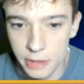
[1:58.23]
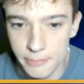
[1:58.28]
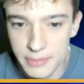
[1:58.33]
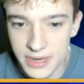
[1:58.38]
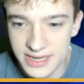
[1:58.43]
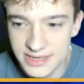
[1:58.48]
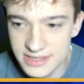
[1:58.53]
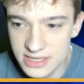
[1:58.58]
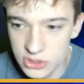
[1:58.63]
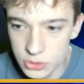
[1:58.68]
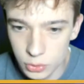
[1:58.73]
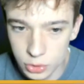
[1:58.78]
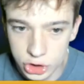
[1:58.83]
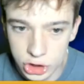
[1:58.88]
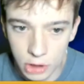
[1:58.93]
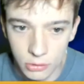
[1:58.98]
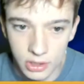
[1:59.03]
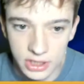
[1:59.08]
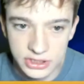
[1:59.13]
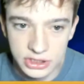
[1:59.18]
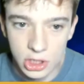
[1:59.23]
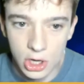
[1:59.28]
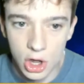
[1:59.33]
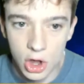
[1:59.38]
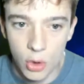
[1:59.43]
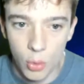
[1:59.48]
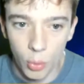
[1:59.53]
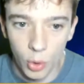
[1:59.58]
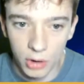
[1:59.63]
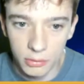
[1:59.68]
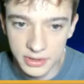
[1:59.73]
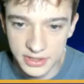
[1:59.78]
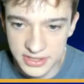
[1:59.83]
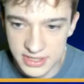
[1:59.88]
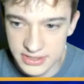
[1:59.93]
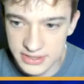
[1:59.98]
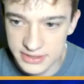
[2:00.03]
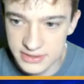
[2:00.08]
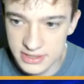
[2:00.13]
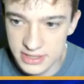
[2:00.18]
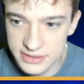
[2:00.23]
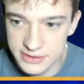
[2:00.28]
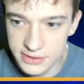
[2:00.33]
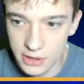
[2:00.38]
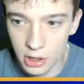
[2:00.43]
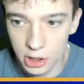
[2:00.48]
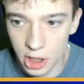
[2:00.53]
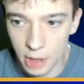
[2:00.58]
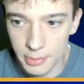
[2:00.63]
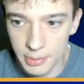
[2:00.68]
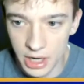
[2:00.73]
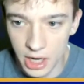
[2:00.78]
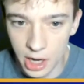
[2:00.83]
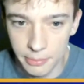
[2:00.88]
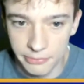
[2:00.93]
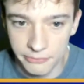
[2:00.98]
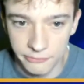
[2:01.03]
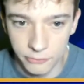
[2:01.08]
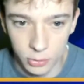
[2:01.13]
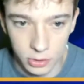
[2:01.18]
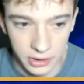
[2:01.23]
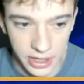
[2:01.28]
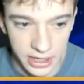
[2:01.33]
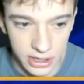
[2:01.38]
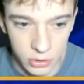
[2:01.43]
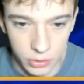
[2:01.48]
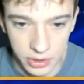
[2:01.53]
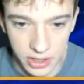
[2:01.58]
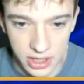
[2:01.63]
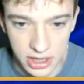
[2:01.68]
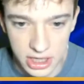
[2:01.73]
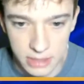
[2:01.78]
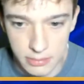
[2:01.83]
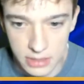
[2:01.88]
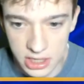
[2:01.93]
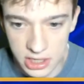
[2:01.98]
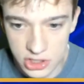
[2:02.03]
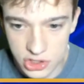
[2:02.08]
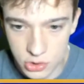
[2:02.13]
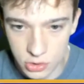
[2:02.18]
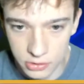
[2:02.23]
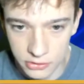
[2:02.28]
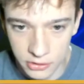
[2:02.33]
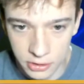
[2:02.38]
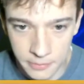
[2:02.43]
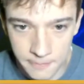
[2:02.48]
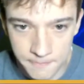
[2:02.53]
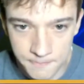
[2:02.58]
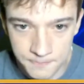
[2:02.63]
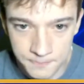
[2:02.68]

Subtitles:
because this will show us what resistances are coming up for Litecoin in the immediate short term.